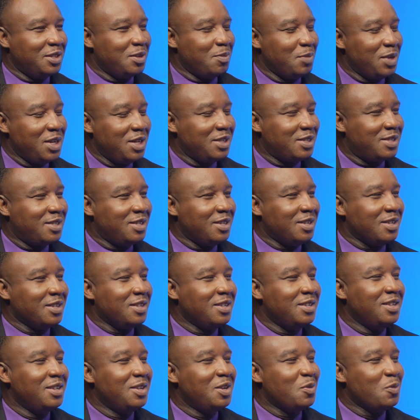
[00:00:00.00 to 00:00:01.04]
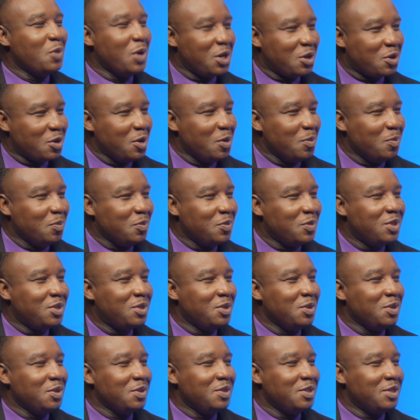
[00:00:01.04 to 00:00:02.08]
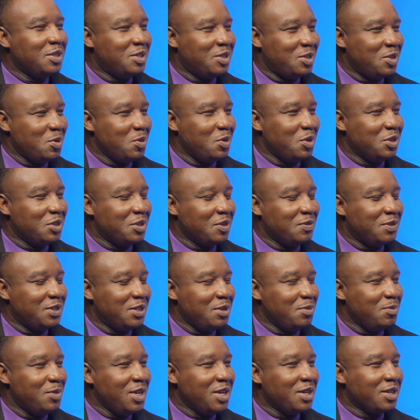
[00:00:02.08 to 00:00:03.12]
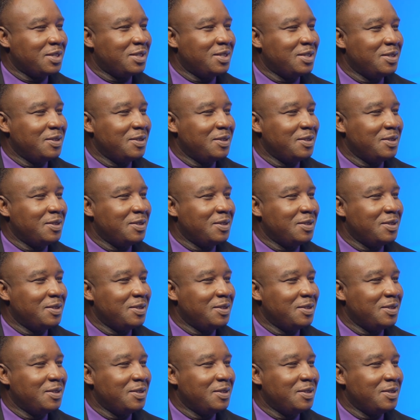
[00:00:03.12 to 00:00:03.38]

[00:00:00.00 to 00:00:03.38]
Minister, welcome to the studios of CBX.